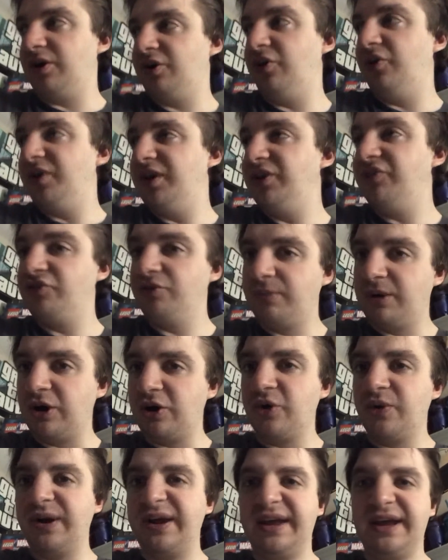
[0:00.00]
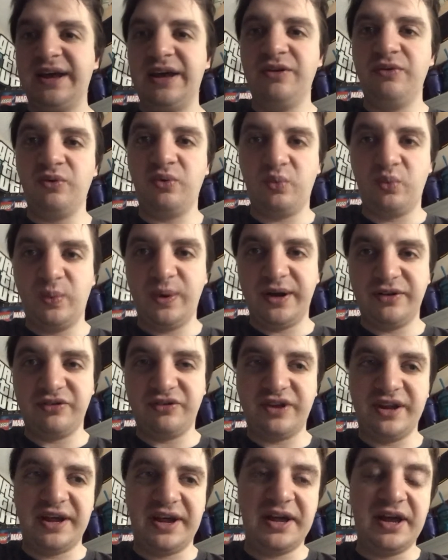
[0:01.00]
or tomorrow and
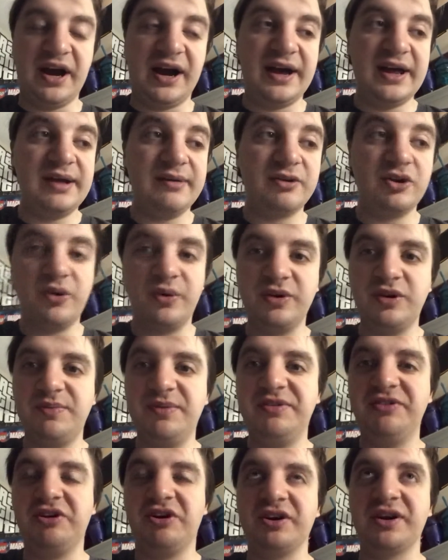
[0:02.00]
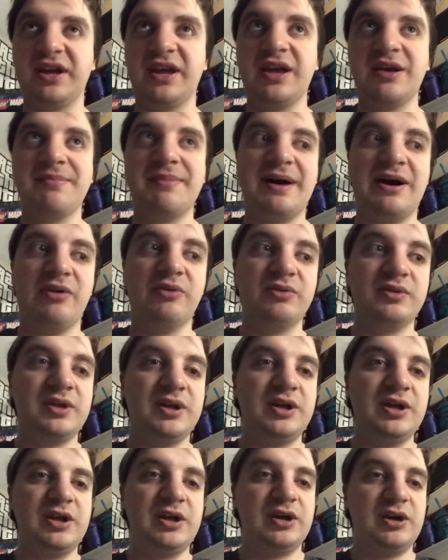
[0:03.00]
Wednesday, I am going to be talking about
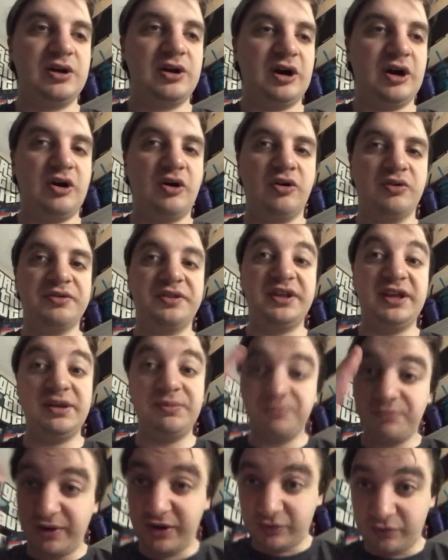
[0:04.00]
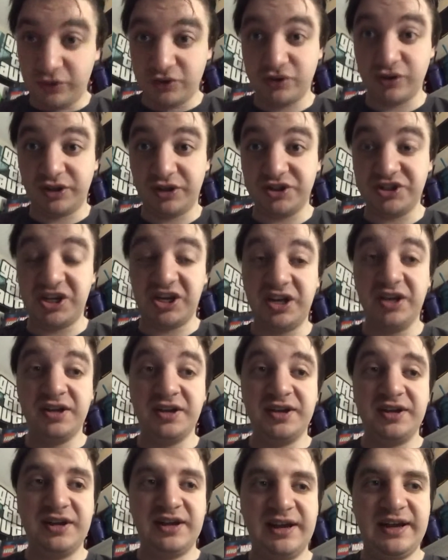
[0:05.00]
all the prequel trilogy.
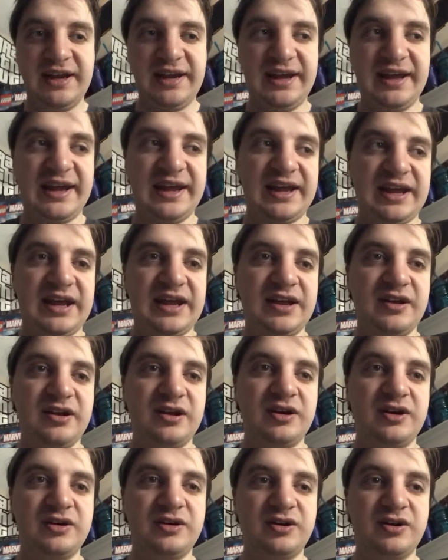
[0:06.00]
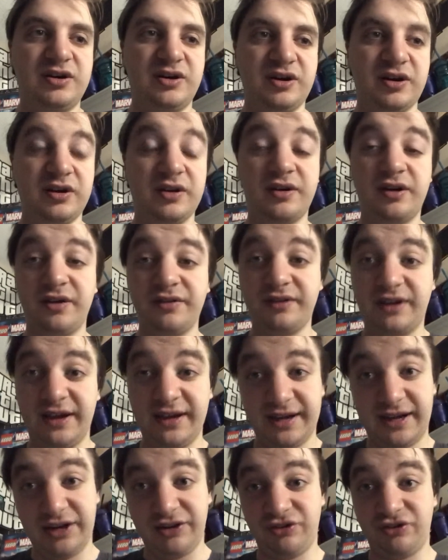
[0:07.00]
And because
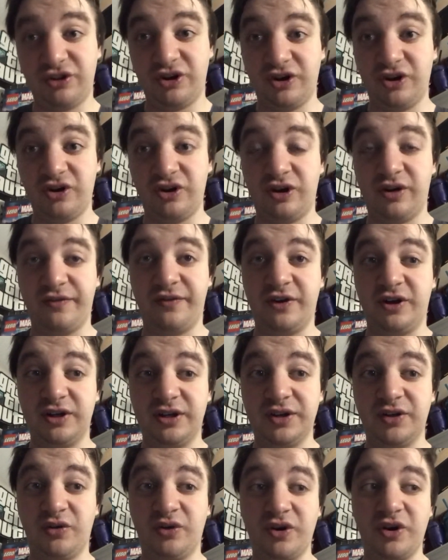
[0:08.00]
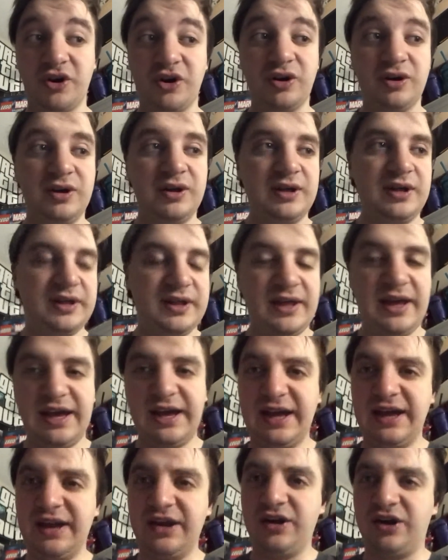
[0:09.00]
I gotta start it off all in order.
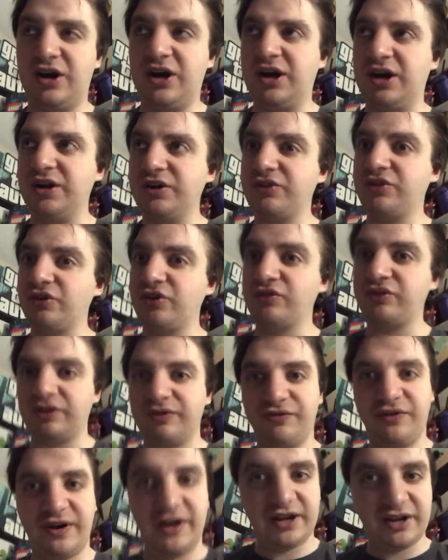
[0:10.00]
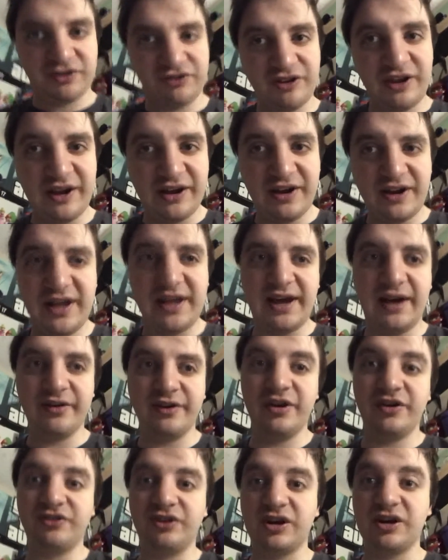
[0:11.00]
And on Thursday, Friday, and Saturday,
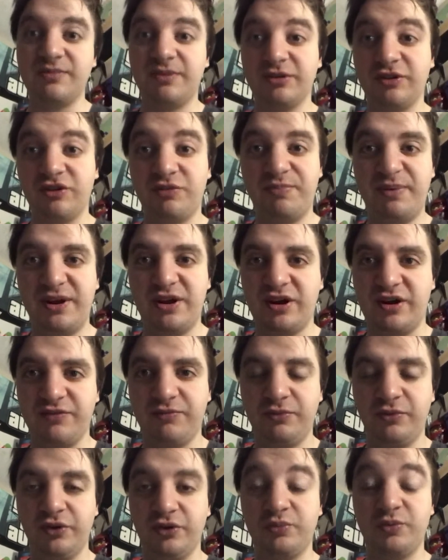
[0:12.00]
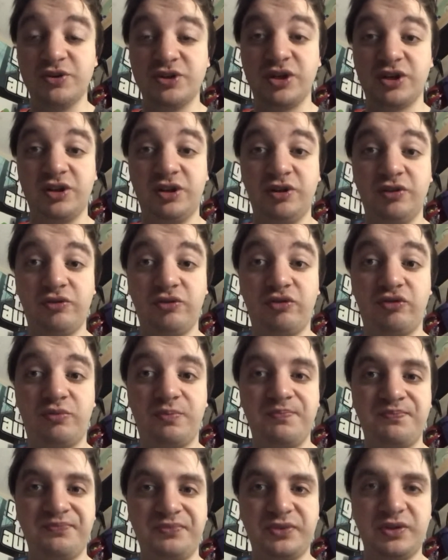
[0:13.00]
I'm gonna talk about the spin-off movies, which includes
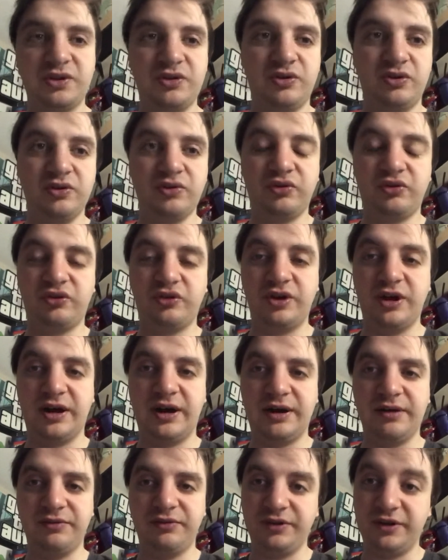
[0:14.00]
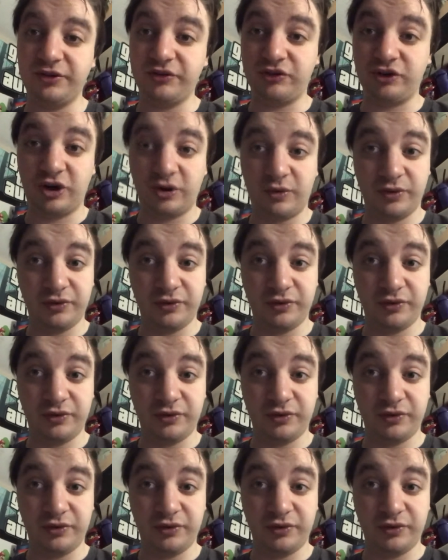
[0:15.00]
the Star